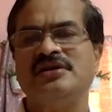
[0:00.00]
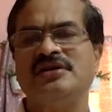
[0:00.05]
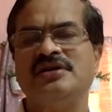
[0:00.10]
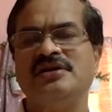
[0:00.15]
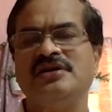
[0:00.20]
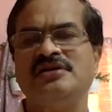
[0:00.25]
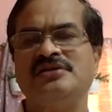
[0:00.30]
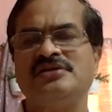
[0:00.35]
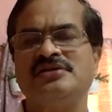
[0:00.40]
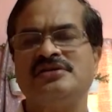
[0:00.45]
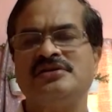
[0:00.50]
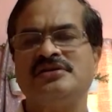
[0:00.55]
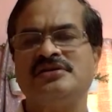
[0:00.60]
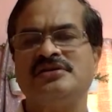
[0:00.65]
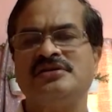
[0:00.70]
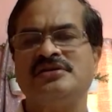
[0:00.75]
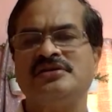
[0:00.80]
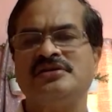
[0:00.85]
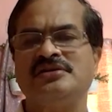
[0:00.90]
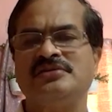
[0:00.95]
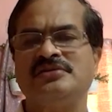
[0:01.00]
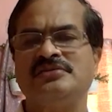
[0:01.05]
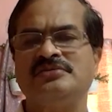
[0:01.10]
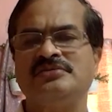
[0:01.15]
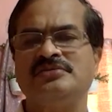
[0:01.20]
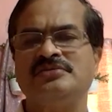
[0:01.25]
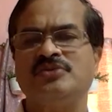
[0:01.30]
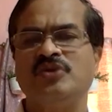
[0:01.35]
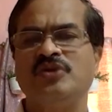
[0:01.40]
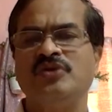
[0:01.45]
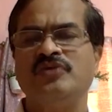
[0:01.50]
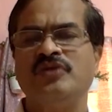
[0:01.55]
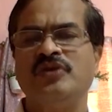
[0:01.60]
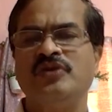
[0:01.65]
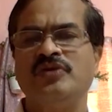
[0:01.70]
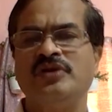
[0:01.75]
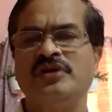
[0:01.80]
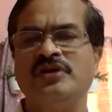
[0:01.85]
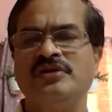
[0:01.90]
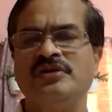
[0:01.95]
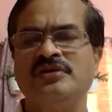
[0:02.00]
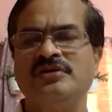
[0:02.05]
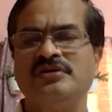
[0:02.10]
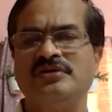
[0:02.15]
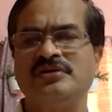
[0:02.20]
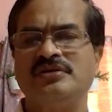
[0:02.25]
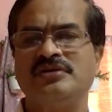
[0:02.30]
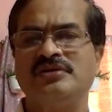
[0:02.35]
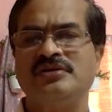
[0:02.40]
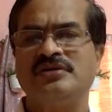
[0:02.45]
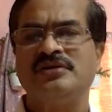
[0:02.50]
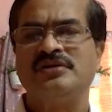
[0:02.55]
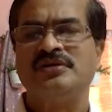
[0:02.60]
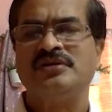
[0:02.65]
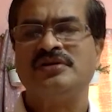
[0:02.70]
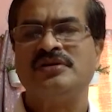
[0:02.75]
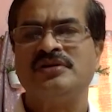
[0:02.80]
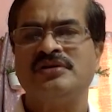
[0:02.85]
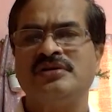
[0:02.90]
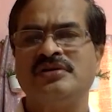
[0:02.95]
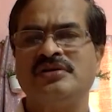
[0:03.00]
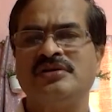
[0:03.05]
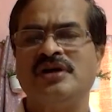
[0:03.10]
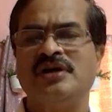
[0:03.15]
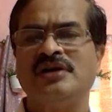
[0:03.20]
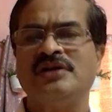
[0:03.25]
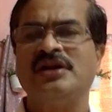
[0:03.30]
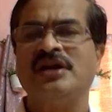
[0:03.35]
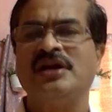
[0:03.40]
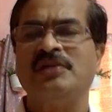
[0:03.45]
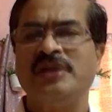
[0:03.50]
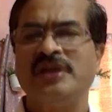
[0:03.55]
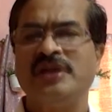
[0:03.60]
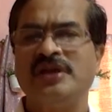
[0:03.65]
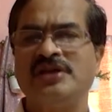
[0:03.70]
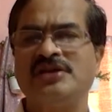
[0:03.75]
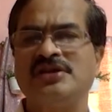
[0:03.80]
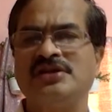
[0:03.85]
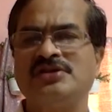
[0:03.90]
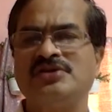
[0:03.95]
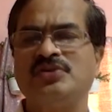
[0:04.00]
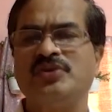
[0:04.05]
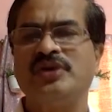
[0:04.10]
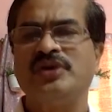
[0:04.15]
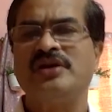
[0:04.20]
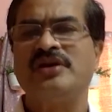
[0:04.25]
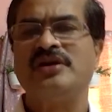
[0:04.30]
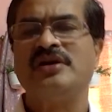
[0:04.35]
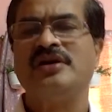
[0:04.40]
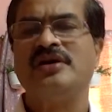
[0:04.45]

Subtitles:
it's going forward. Other applications where